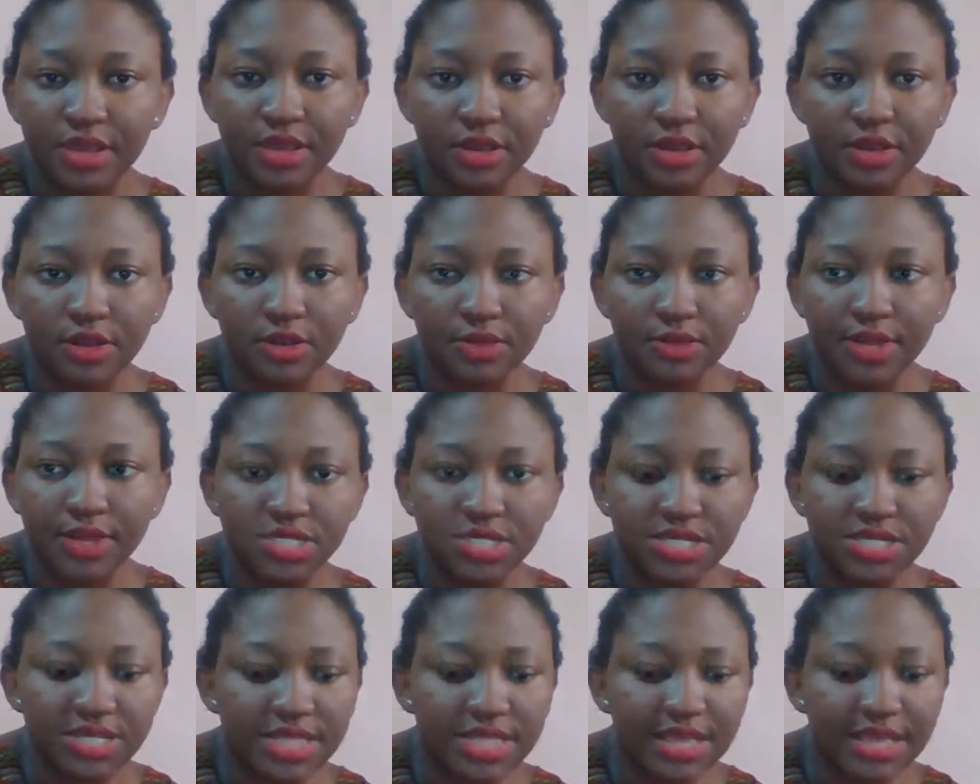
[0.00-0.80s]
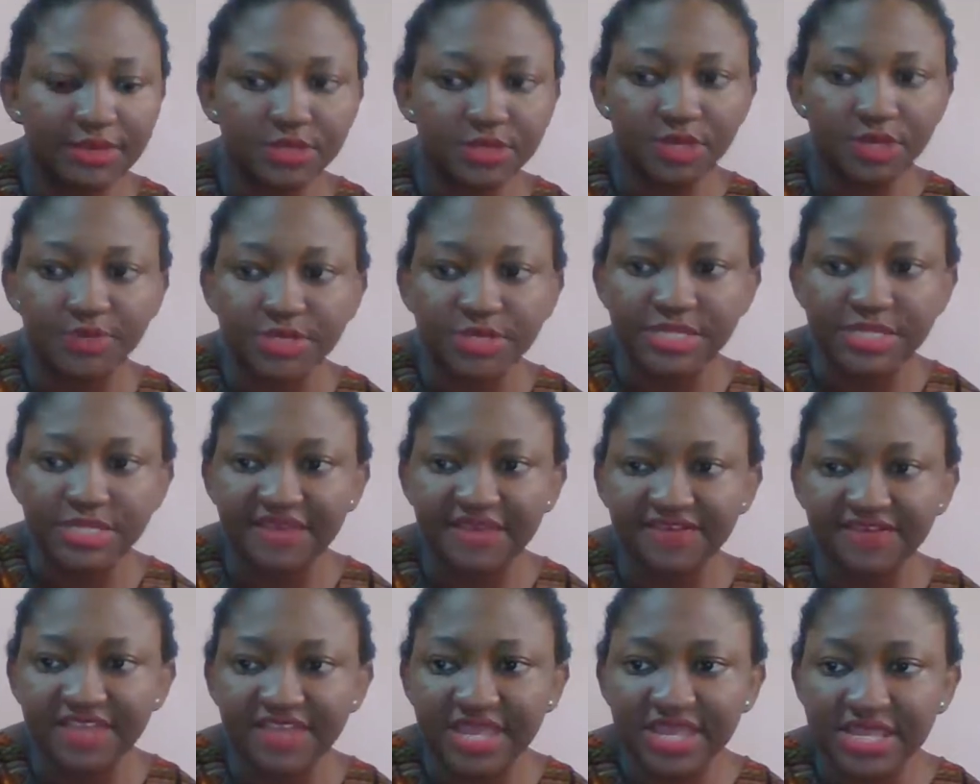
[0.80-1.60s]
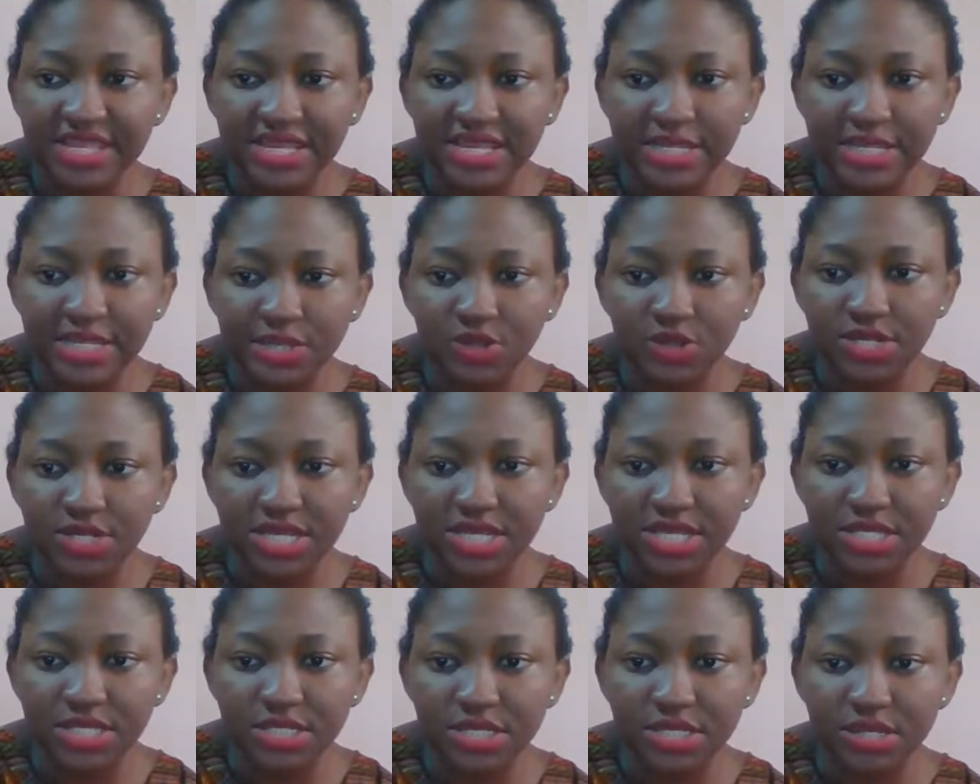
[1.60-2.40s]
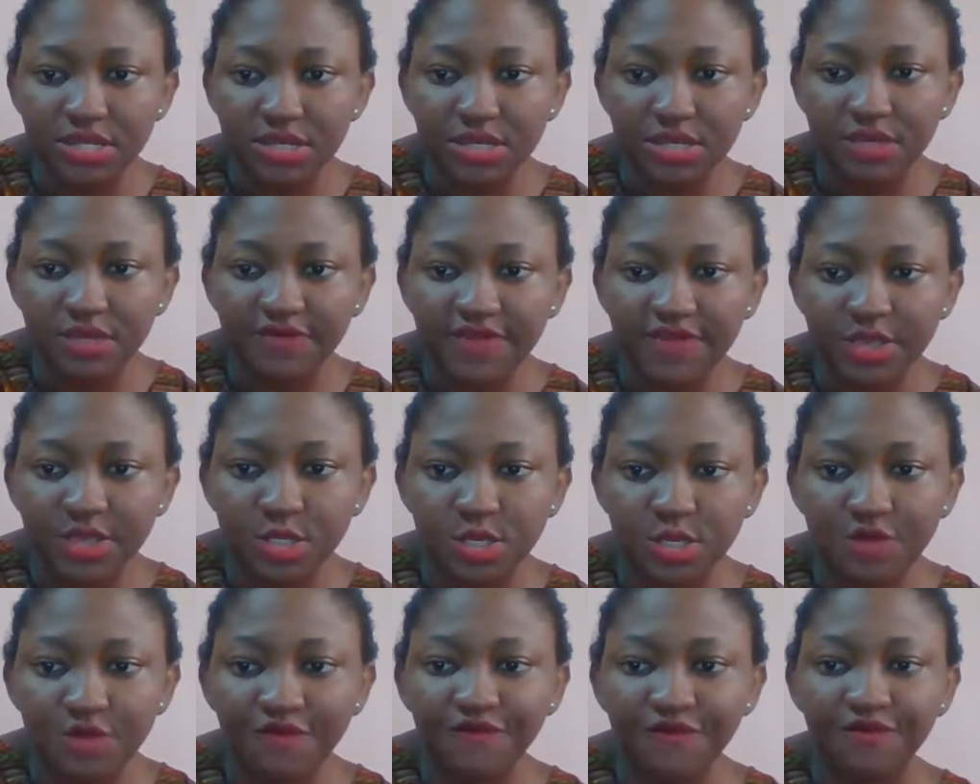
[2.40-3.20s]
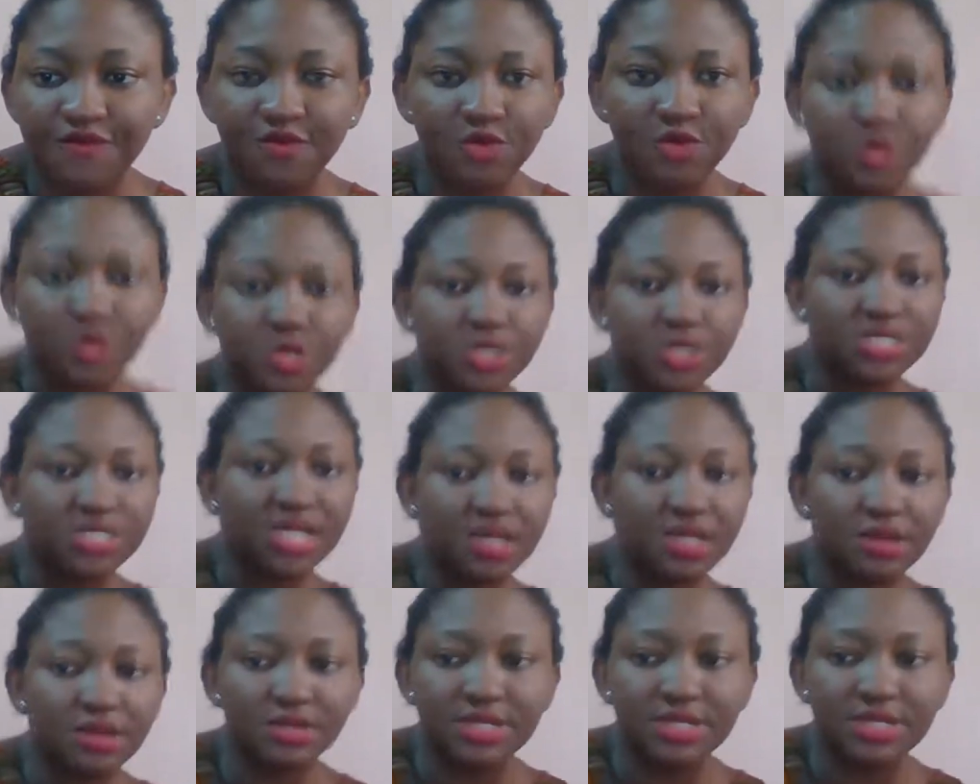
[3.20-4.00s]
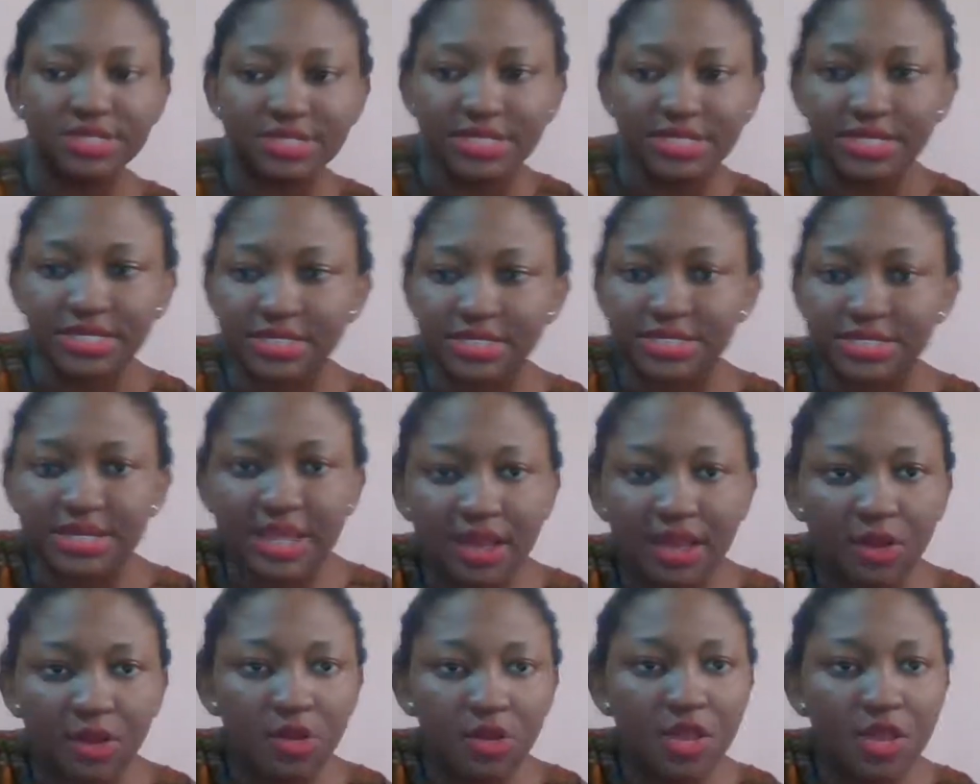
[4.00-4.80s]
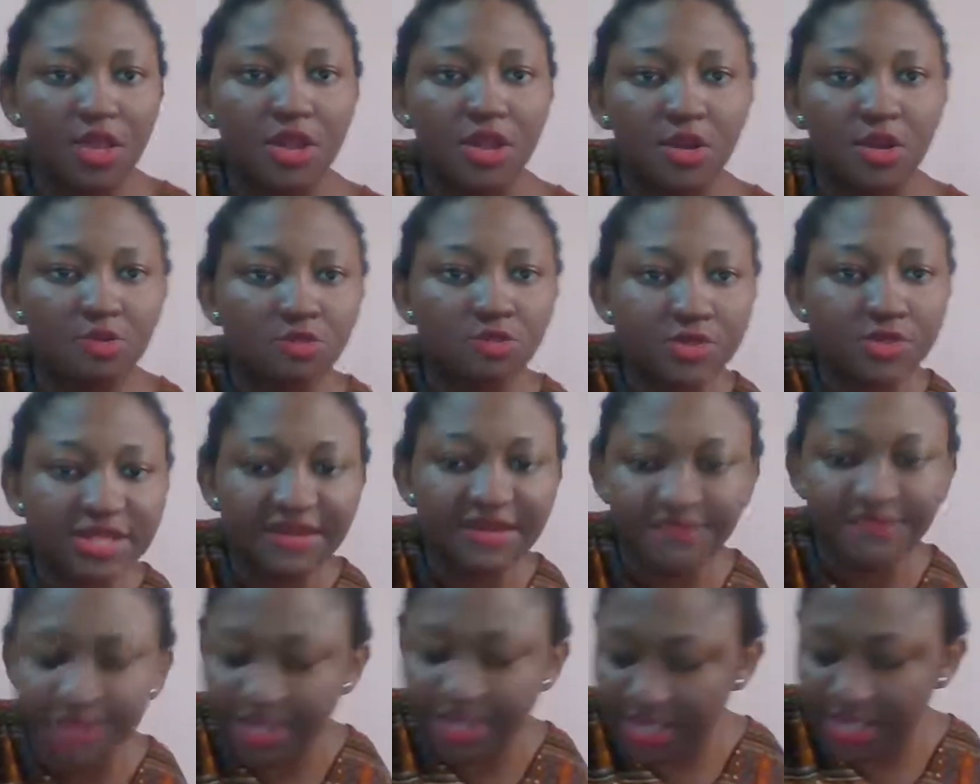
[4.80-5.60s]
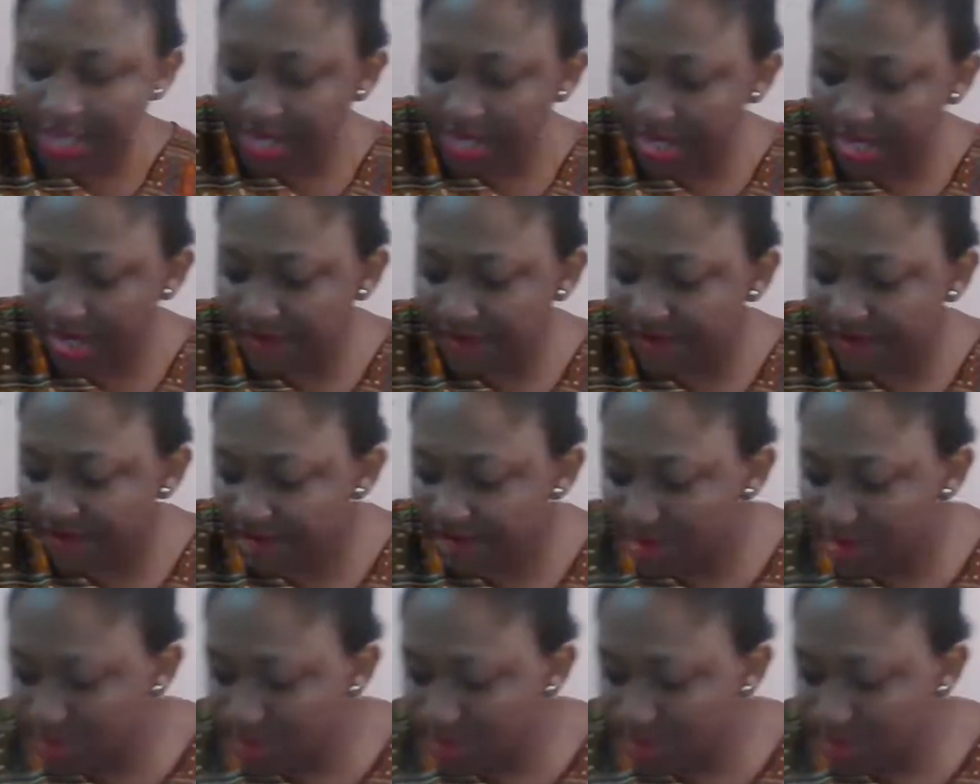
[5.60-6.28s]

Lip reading: Oh, my using a laptop is definitely a lot easier. If you're using your phone to check all these things now, would have been a very